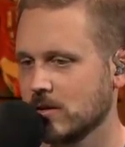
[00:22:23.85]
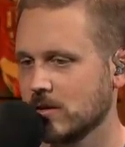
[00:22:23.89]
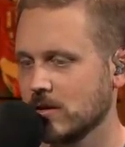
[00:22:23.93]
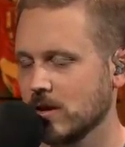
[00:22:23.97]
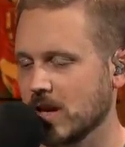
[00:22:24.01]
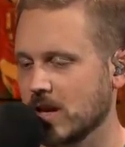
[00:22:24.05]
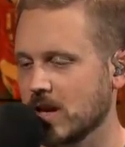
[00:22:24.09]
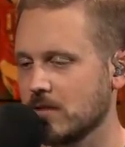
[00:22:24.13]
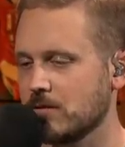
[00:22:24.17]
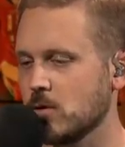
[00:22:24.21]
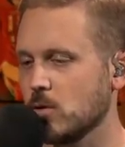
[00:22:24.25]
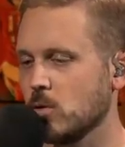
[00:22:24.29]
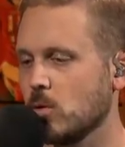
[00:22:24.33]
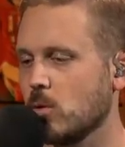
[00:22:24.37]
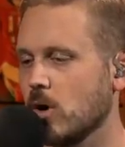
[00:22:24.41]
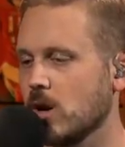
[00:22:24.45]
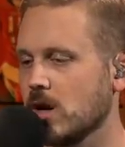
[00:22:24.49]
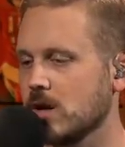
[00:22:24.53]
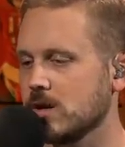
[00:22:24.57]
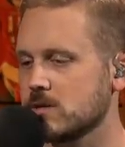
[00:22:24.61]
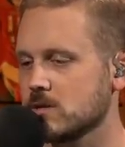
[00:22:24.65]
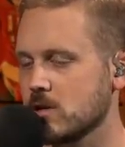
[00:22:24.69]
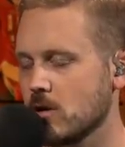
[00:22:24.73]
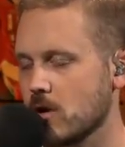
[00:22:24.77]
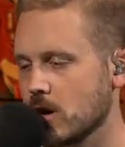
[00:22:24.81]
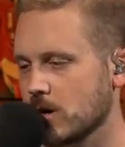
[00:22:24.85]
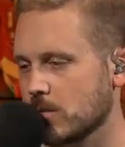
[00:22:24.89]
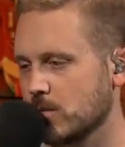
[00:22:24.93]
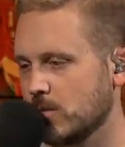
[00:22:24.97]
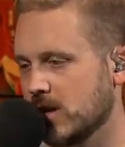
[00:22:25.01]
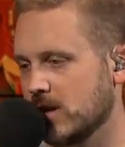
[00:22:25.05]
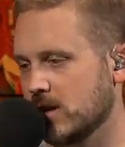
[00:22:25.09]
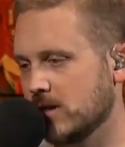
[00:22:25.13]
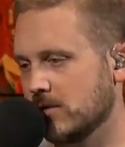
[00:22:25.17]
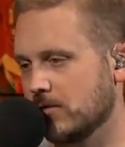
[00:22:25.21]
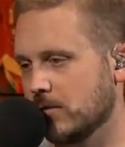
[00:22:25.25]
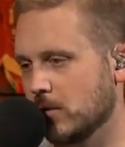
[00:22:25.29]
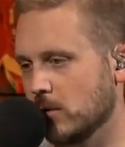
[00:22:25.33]
like if you want to talk
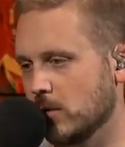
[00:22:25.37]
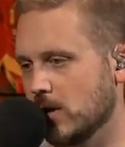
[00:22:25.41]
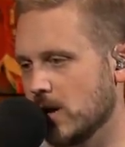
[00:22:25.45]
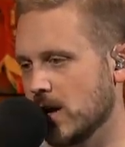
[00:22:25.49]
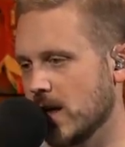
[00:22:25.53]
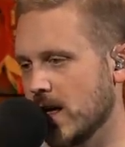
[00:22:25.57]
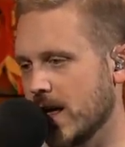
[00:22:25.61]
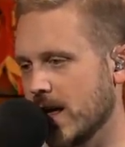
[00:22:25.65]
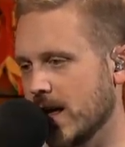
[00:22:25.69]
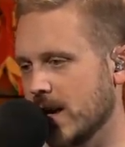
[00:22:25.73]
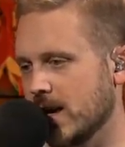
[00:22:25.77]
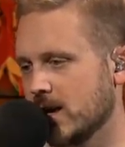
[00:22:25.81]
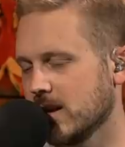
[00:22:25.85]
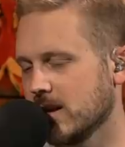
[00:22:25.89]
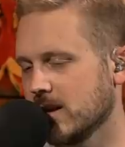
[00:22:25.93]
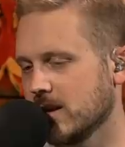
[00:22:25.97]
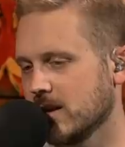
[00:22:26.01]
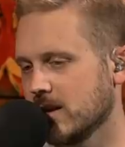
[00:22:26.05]
me into Fournette,